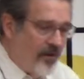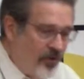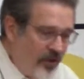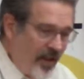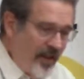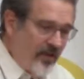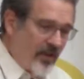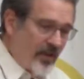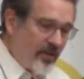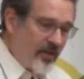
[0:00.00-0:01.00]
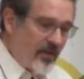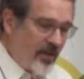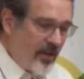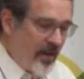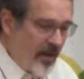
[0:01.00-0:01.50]
Jesus
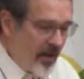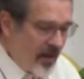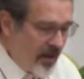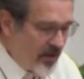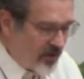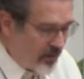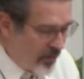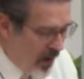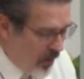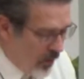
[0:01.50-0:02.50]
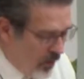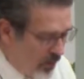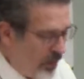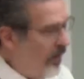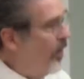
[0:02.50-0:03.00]
is both
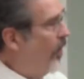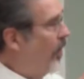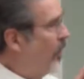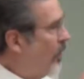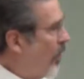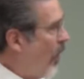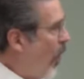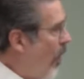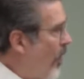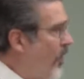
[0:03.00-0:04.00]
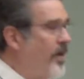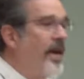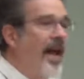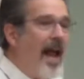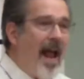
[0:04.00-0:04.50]
Lord
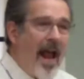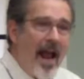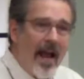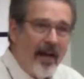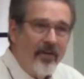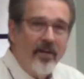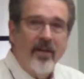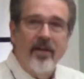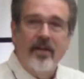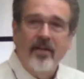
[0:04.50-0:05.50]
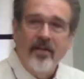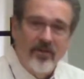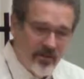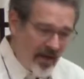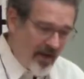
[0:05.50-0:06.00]
and
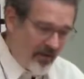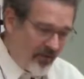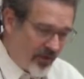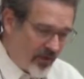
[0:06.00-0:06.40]
Savior.